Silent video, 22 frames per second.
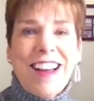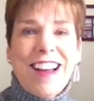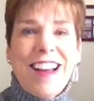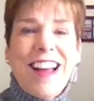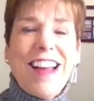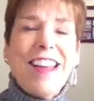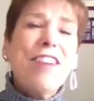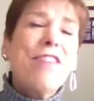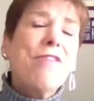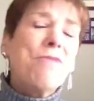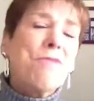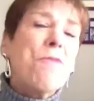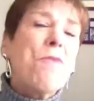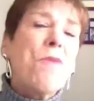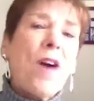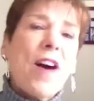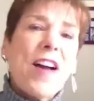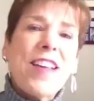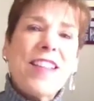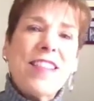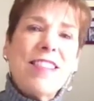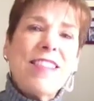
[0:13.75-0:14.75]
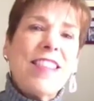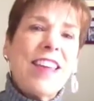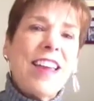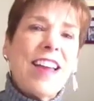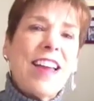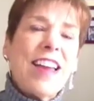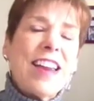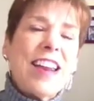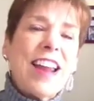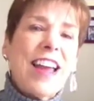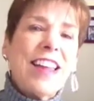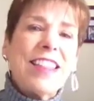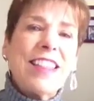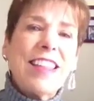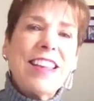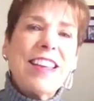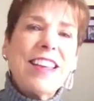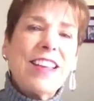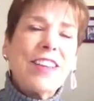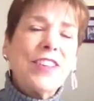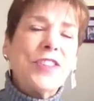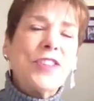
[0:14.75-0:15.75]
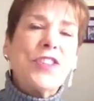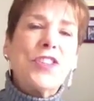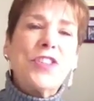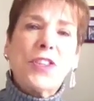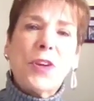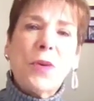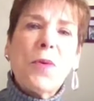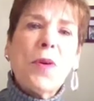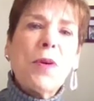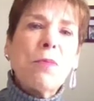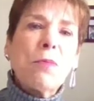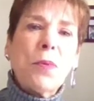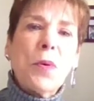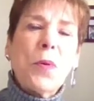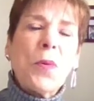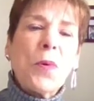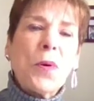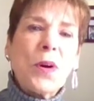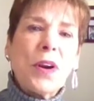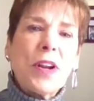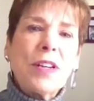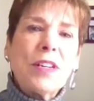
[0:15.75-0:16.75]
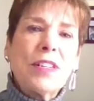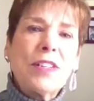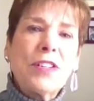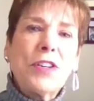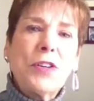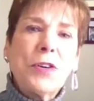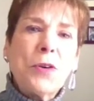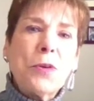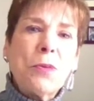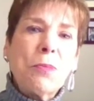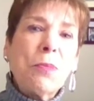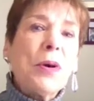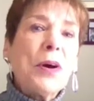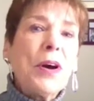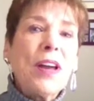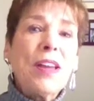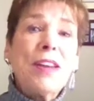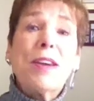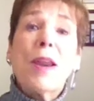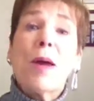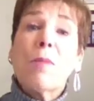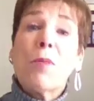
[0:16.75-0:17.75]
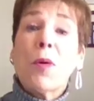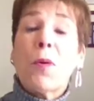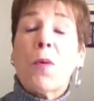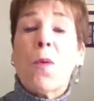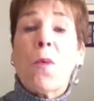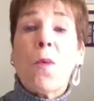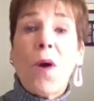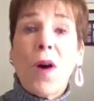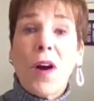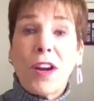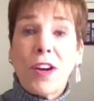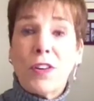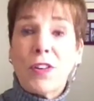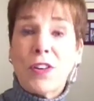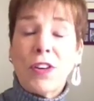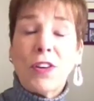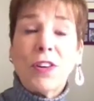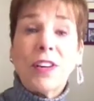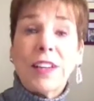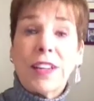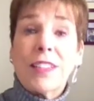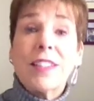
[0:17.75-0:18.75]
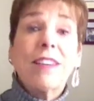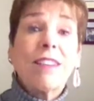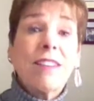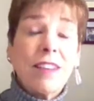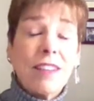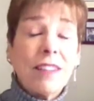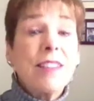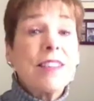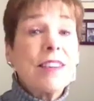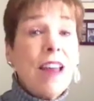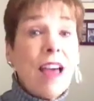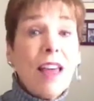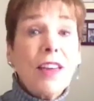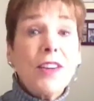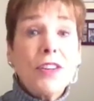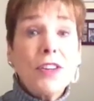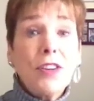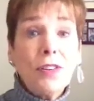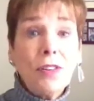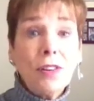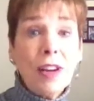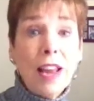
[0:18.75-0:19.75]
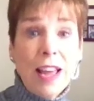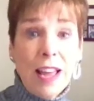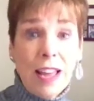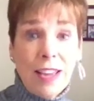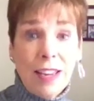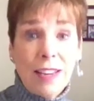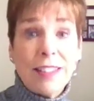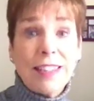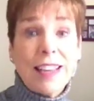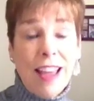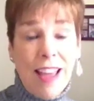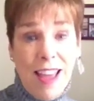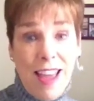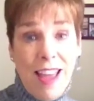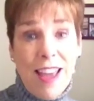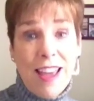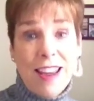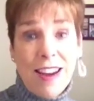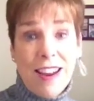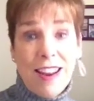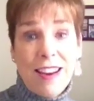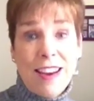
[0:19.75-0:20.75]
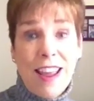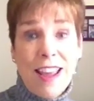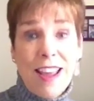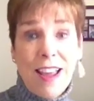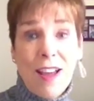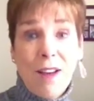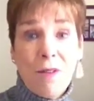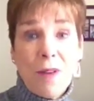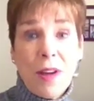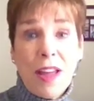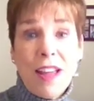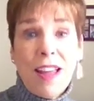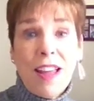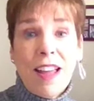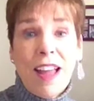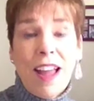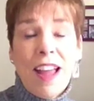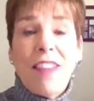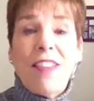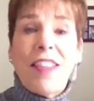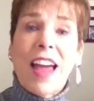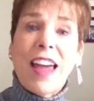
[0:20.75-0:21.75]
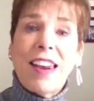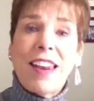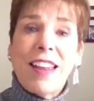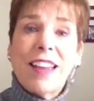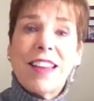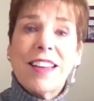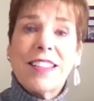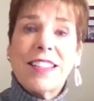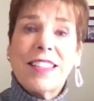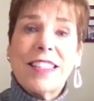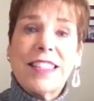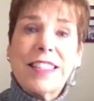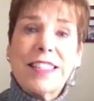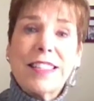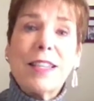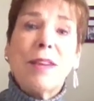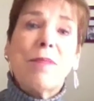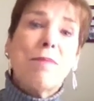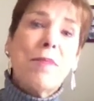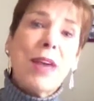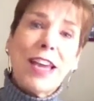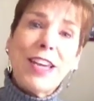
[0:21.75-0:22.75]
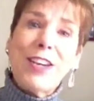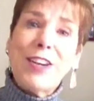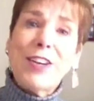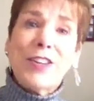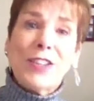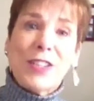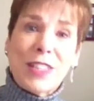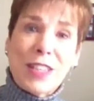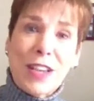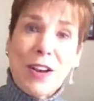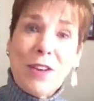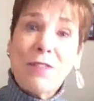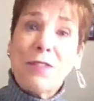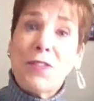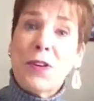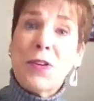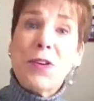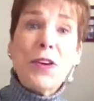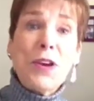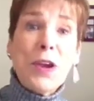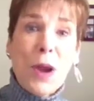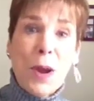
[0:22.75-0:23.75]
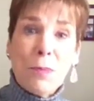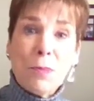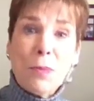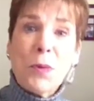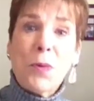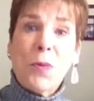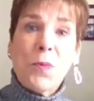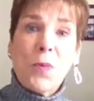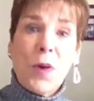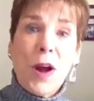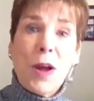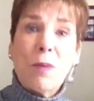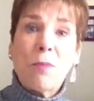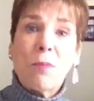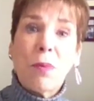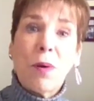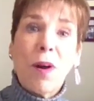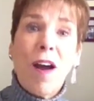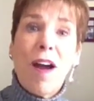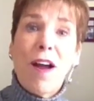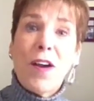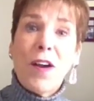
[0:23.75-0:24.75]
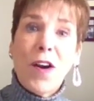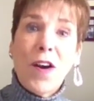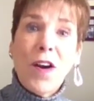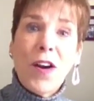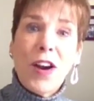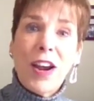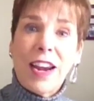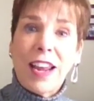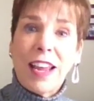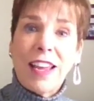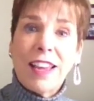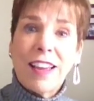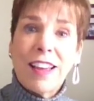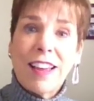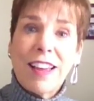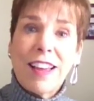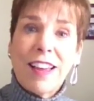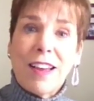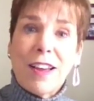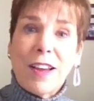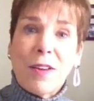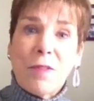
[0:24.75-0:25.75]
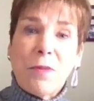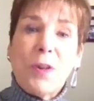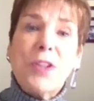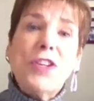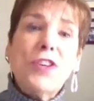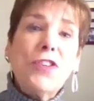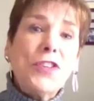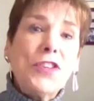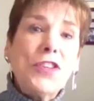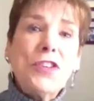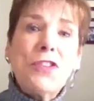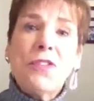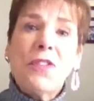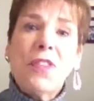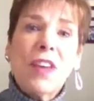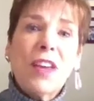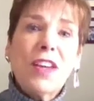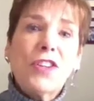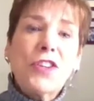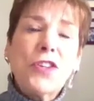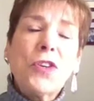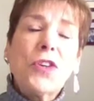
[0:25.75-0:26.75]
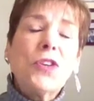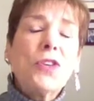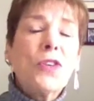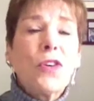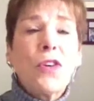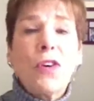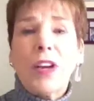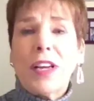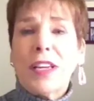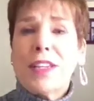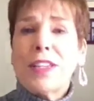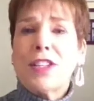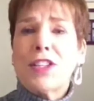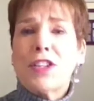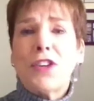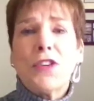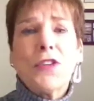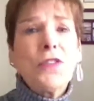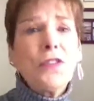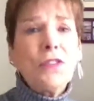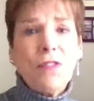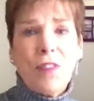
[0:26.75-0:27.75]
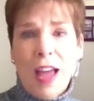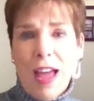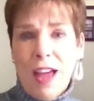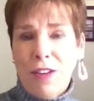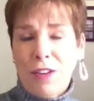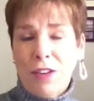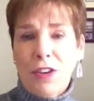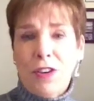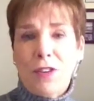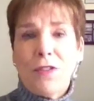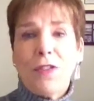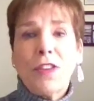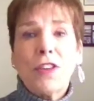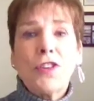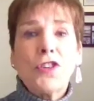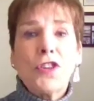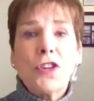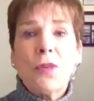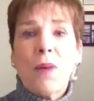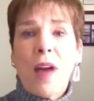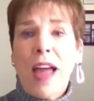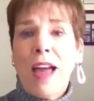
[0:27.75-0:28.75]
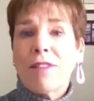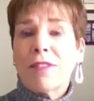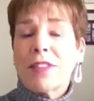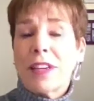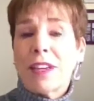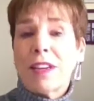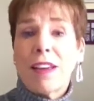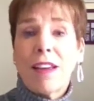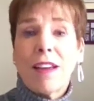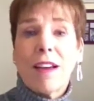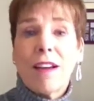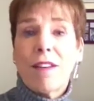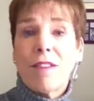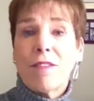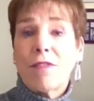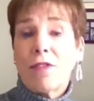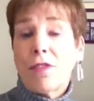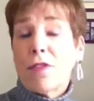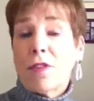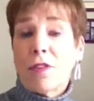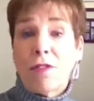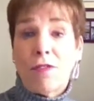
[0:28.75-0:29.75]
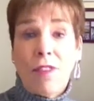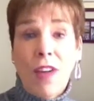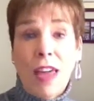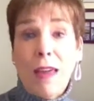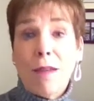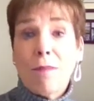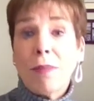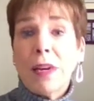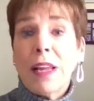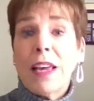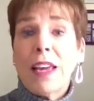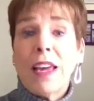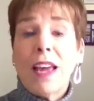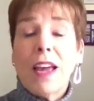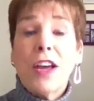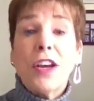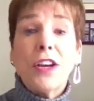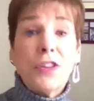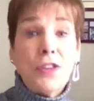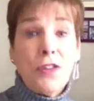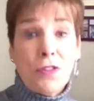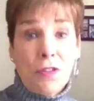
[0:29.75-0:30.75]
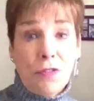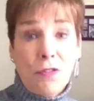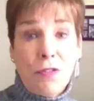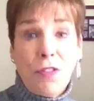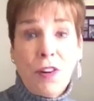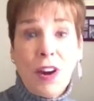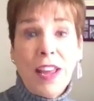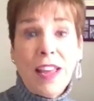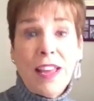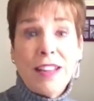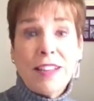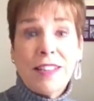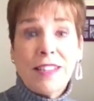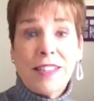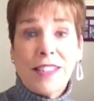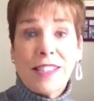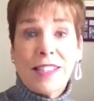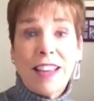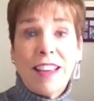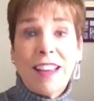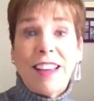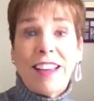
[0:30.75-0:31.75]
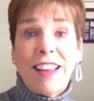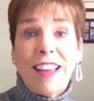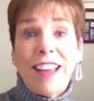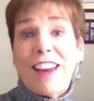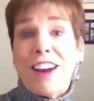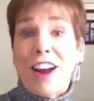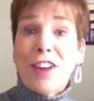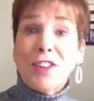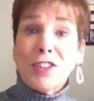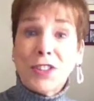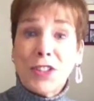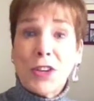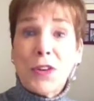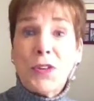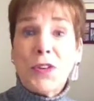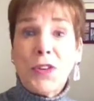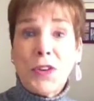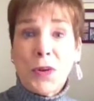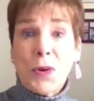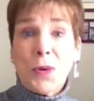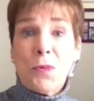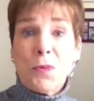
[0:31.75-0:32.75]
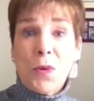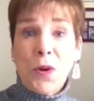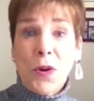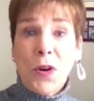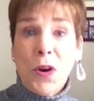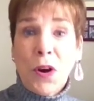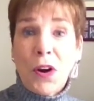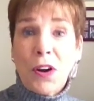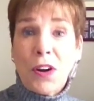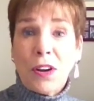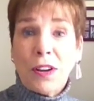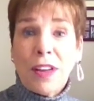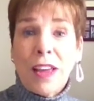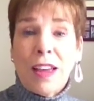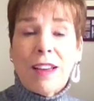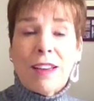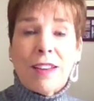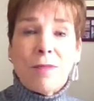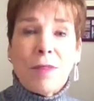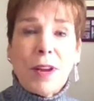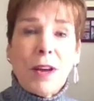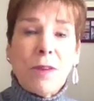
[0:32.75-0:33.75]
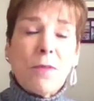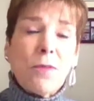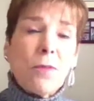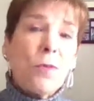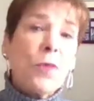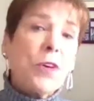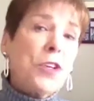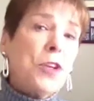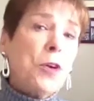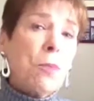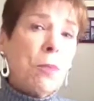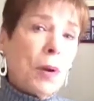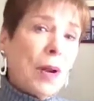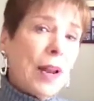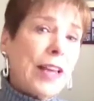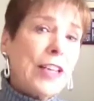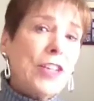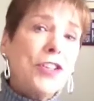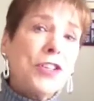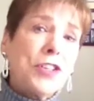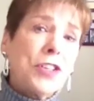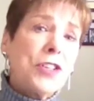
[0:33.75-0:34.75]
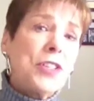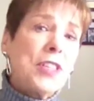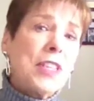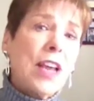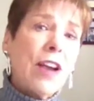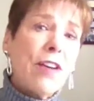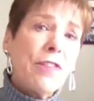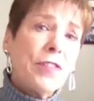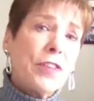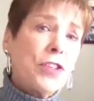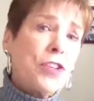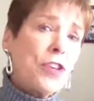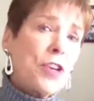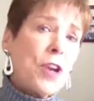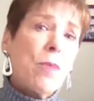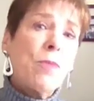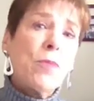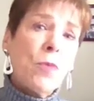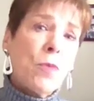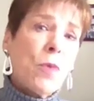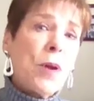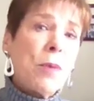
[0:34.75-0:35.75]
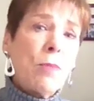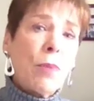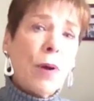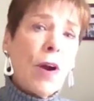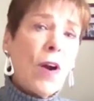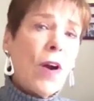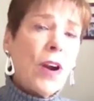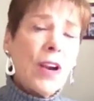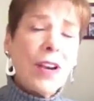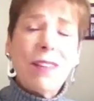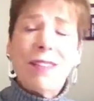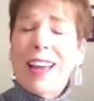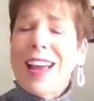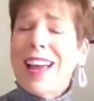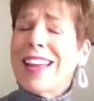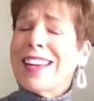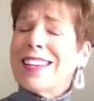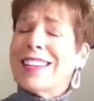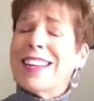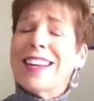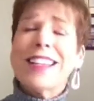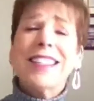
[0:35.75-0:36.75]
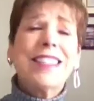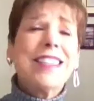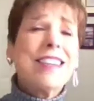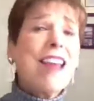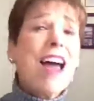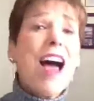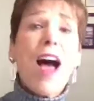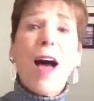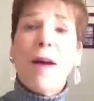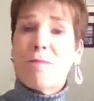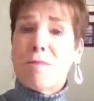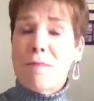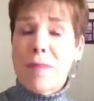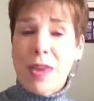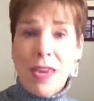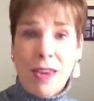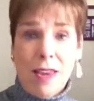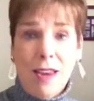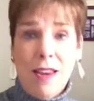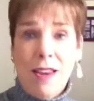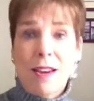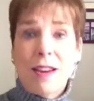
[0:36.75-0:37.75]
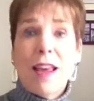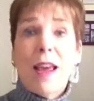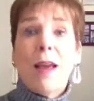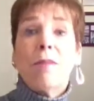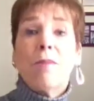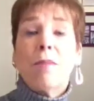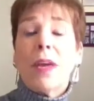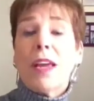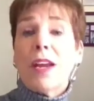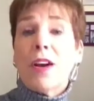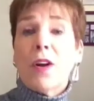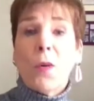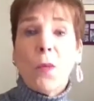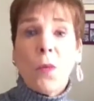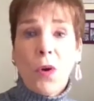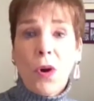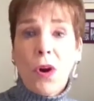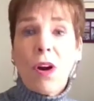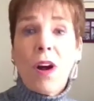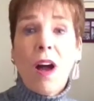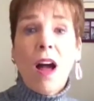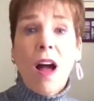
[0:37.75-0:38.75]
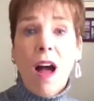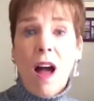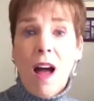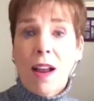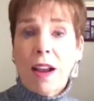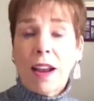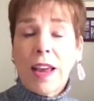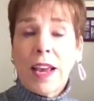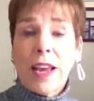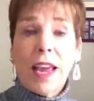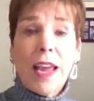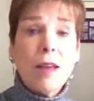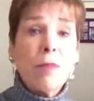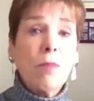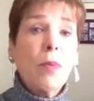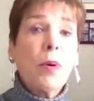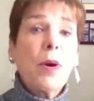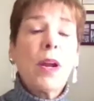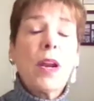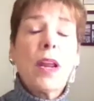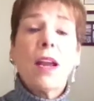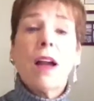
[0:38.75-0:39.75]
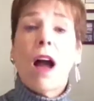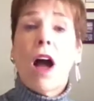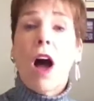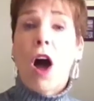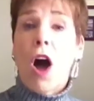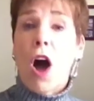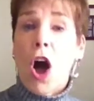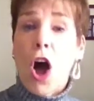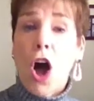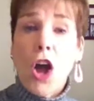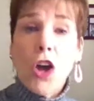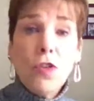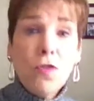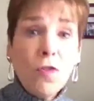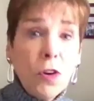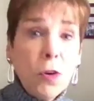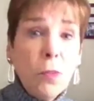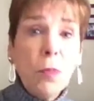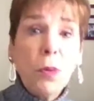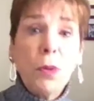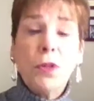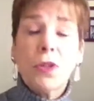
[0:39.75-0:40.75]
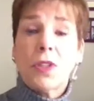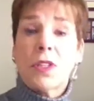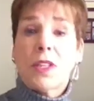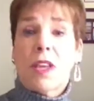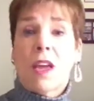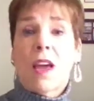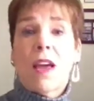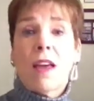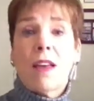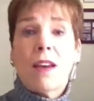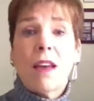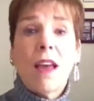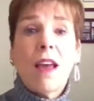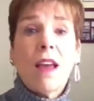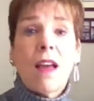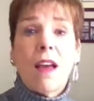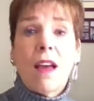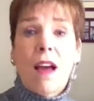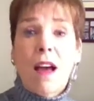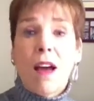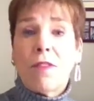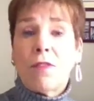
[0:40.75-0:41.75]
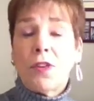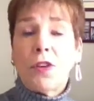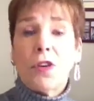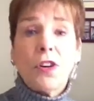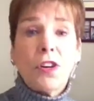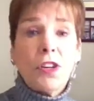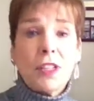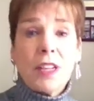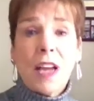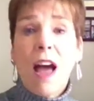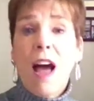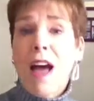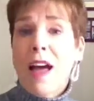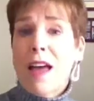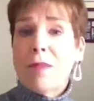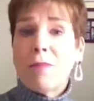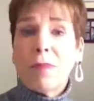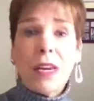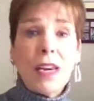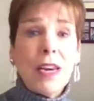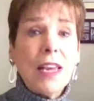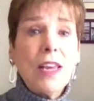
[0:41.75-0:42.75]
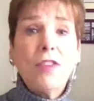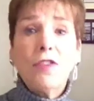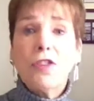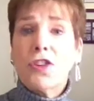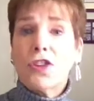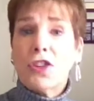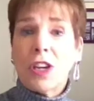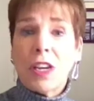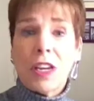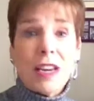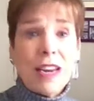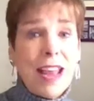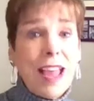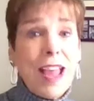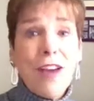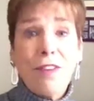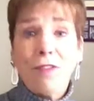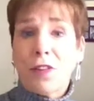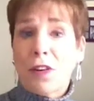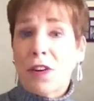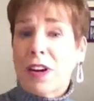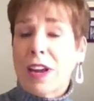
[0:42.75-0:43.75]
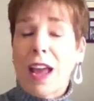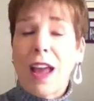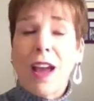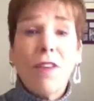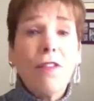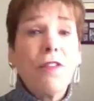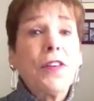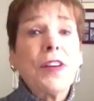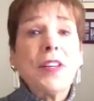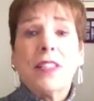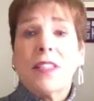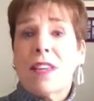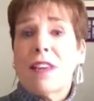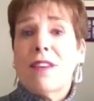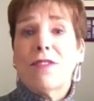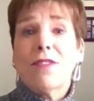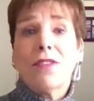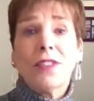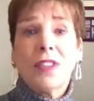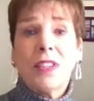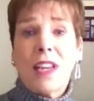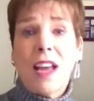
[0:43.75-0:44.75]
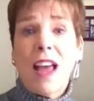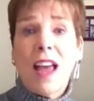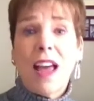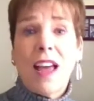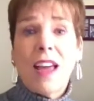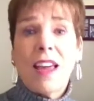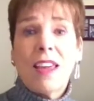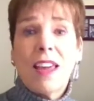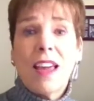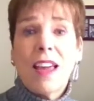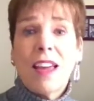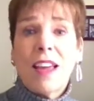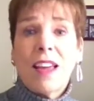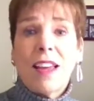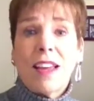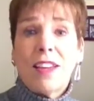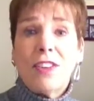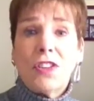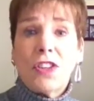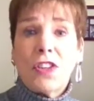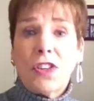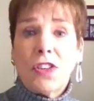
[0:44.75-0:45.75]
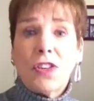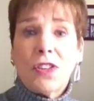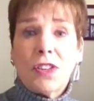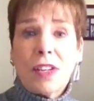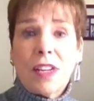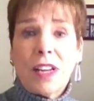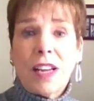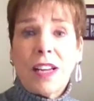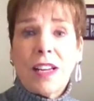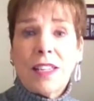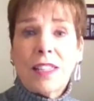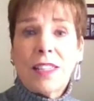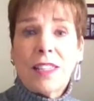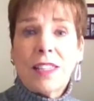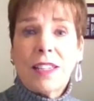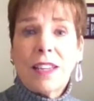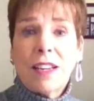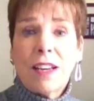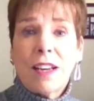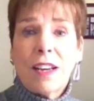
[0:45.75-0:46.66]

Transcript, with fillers: I have one that I think is so important to put number one on your list, and it's not too late to add it now, and that is to make yourself your number one priority. When you do this, you increase your value that you have to give your family, your friends, and also your work. Now, when you place yourself as your number one priority, that does not mean being a workaholic and putting 100% of your time and energy and effort every single day into your list.